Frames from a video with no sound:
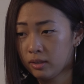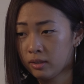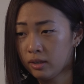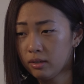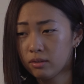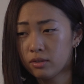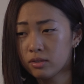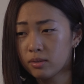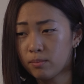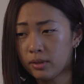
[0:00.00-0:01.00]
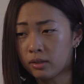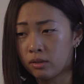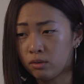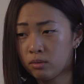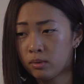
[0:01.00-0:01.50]
could I learn something
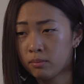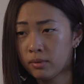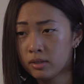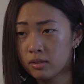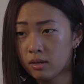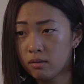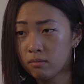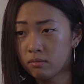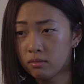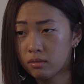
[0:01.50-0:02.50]
new about myself?